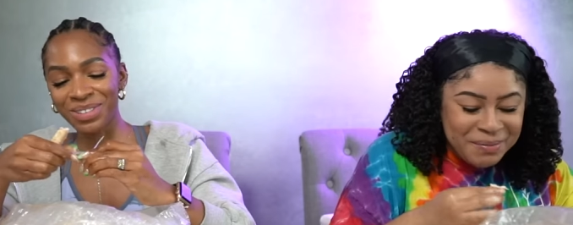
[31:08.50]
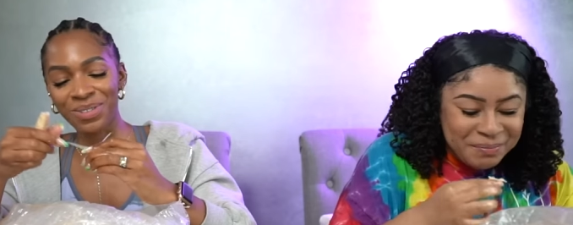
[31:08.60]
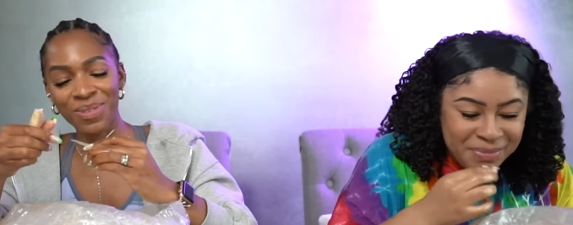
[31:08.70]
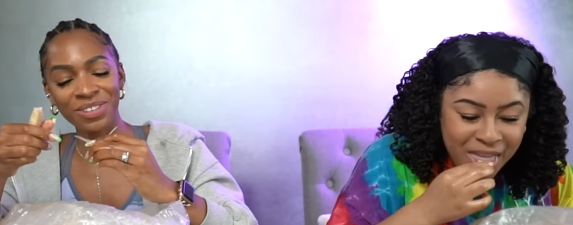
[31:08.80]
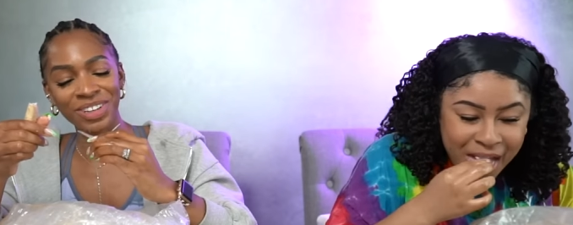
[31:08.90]
Speaker 1: were
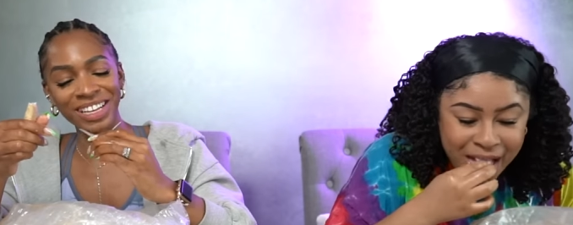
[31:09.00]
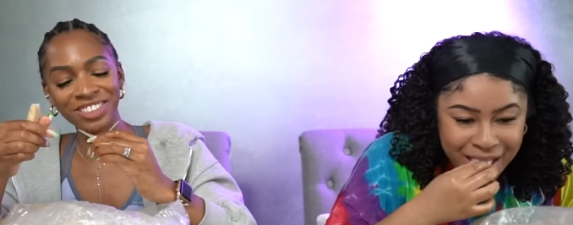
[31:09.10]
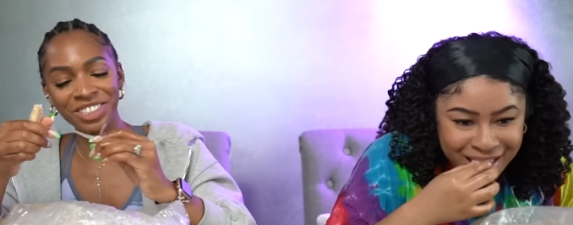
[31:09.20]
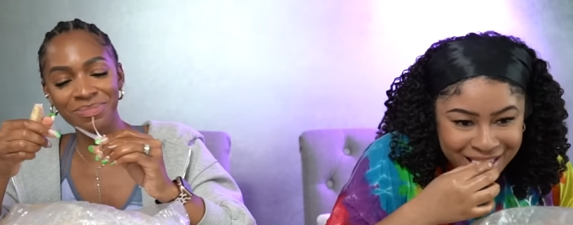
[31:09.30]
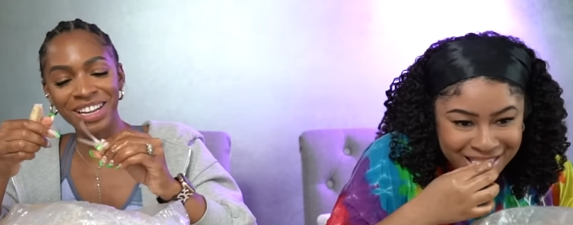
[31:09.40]
the one
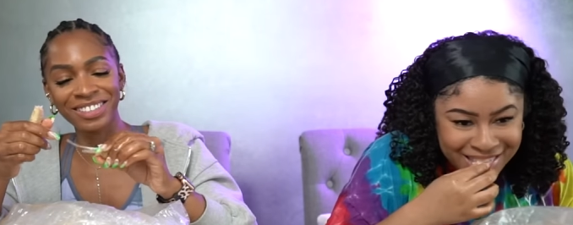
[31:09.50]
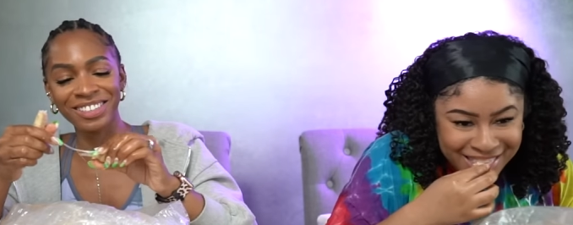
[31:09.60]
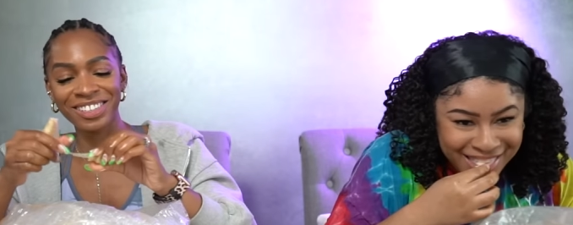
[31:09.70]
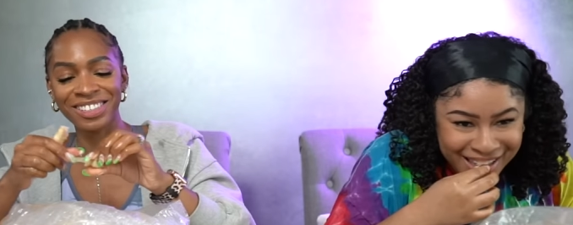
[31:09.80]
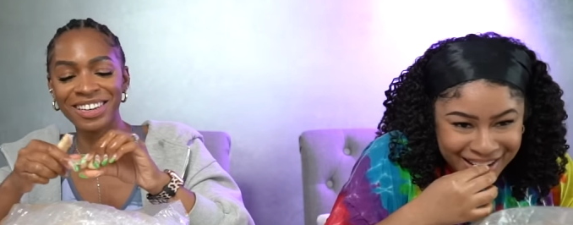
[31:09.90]
relationship
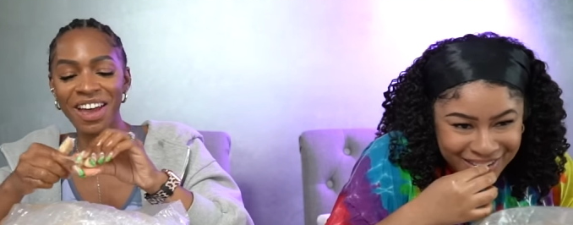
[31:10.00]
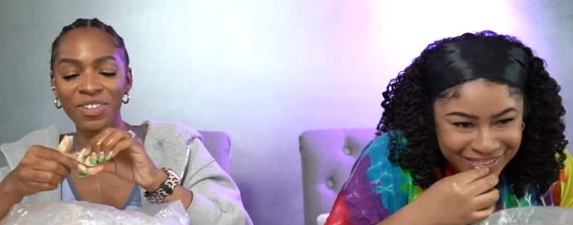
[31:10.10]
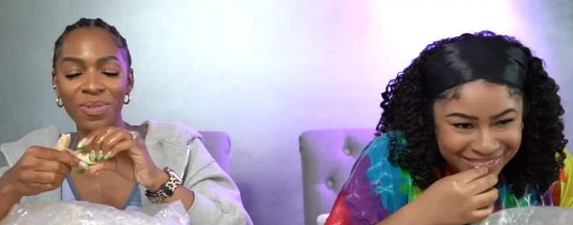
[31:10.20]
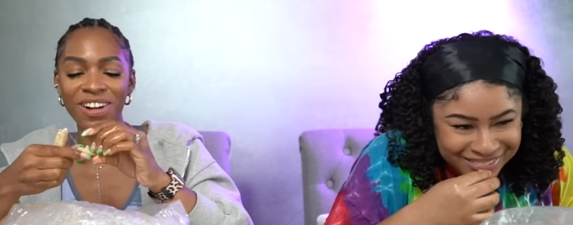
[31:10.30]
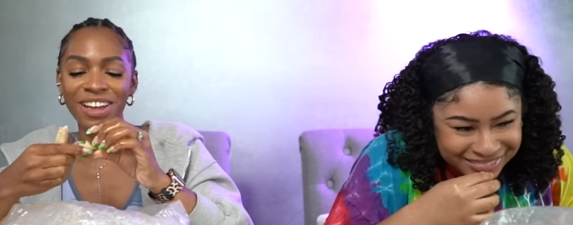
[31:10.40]
that just
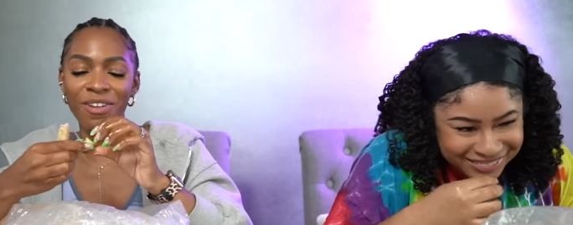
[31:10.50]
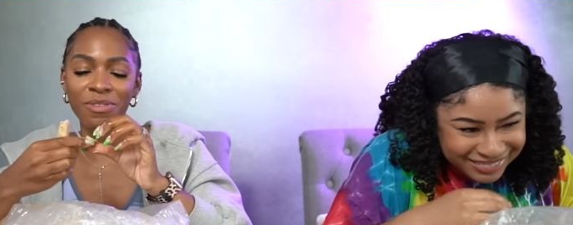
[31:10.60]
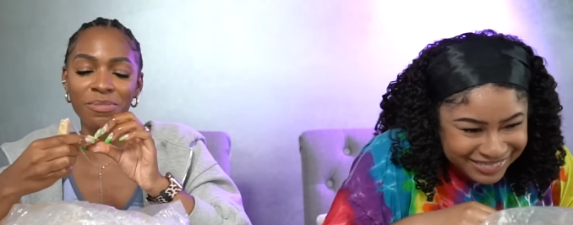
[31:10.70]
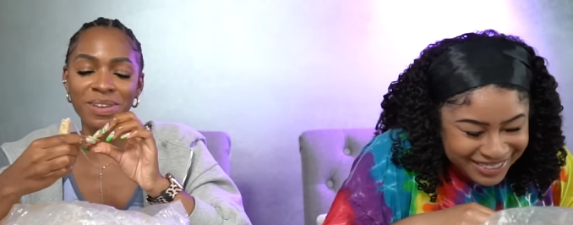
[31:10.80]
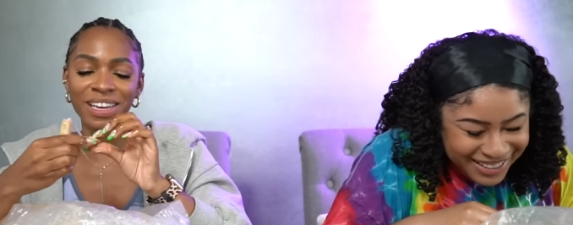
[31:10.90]
never worked
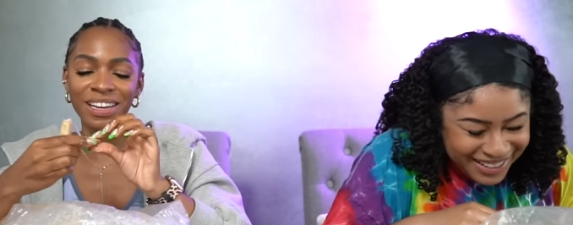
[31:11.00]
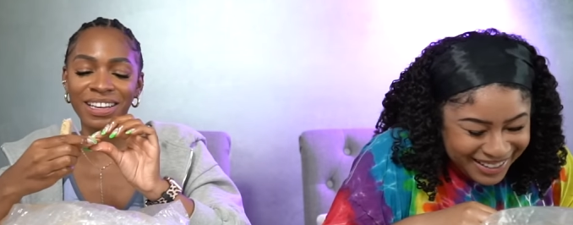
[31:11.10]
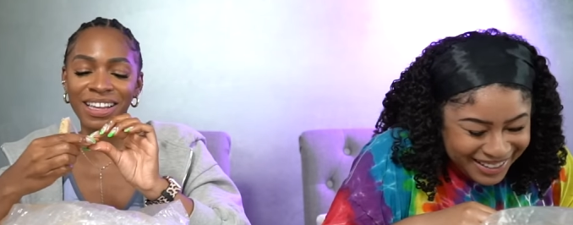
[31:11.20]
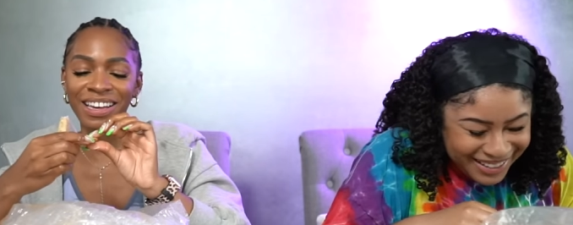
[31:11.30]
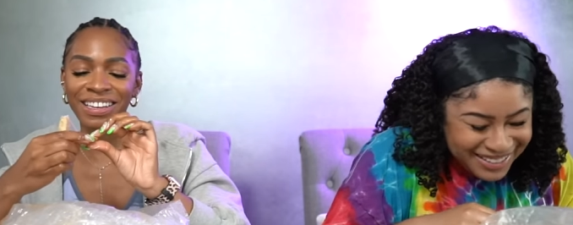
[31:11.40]
out from the
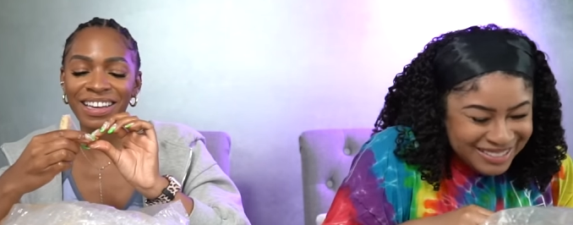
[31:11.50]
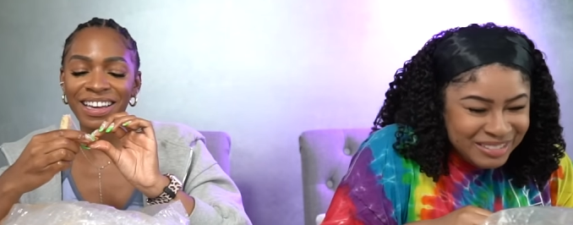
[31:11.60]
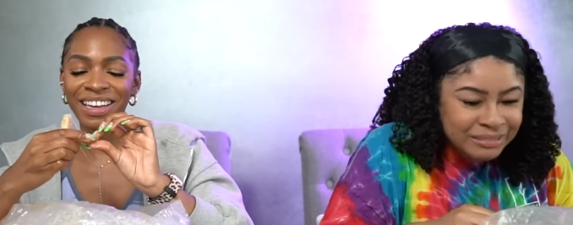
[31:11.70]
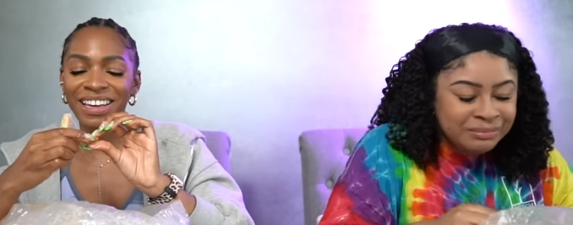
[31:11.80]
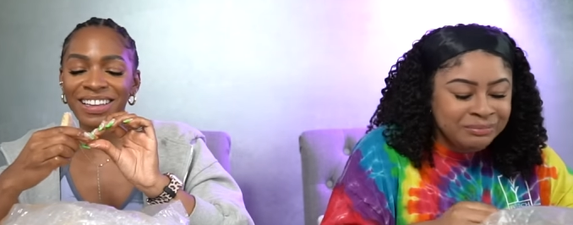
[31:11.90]
beginning. Like
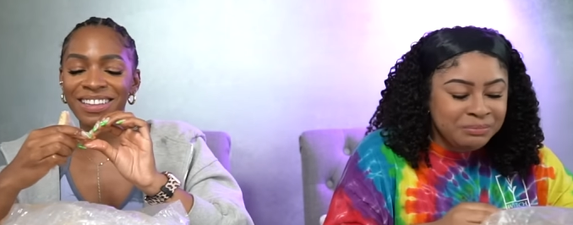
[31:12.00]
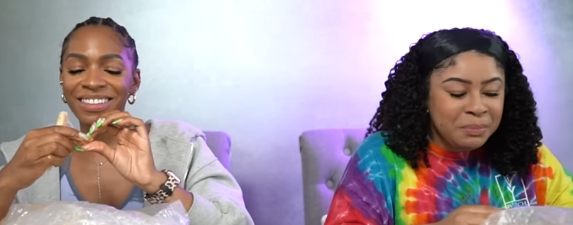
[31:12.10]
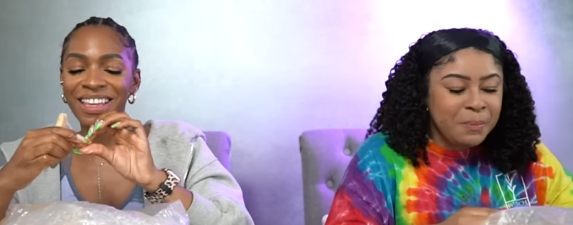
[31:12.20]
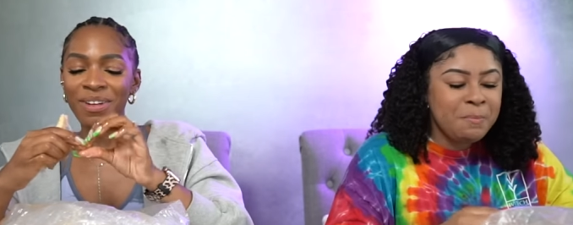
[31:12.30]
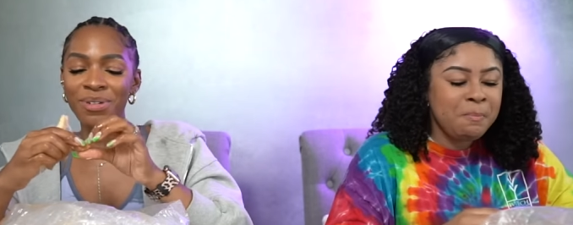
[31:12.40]

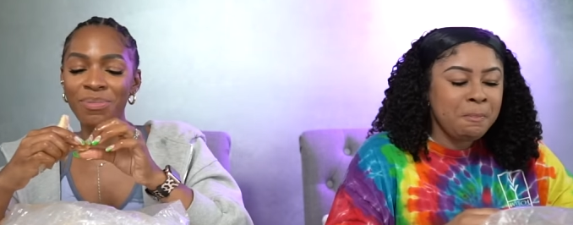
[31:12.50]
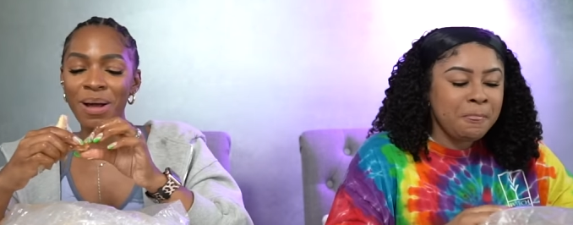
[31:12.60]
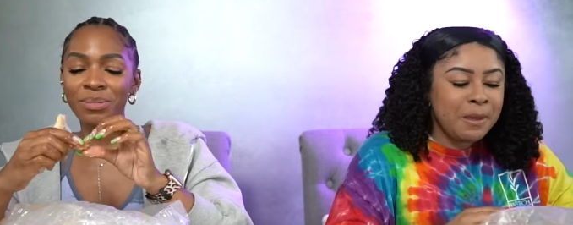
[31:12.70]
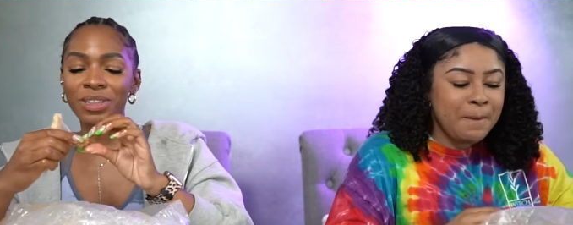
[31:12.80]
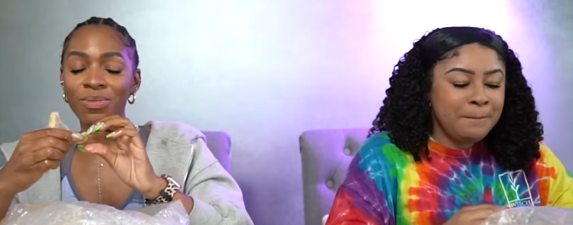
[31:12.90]
they were
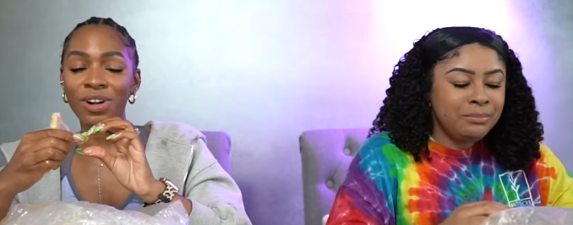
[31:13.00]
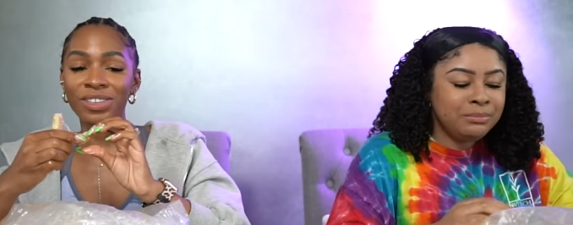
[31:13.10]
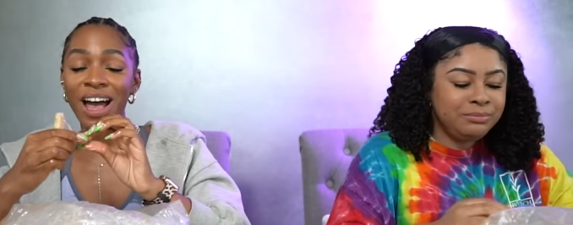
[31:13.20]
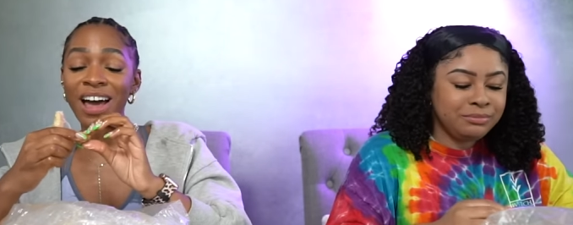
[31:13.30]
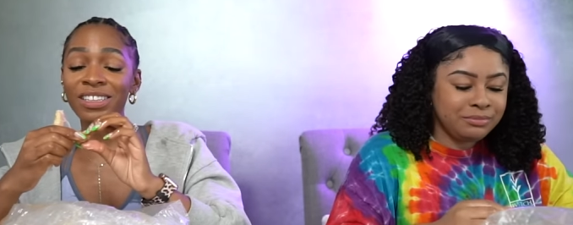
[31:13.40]
probably the
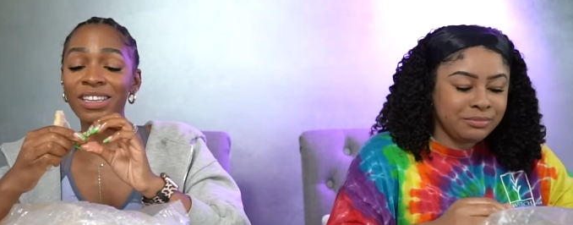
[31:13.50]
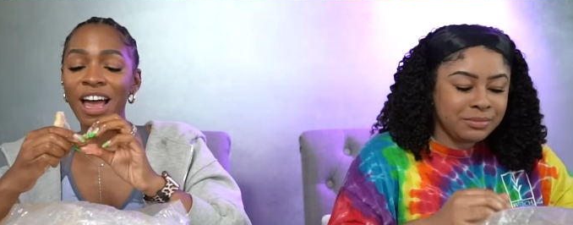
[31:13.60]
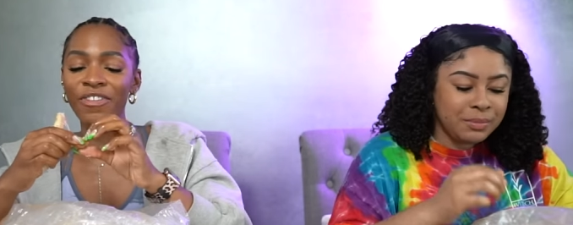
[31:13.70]
worst. Honestly, I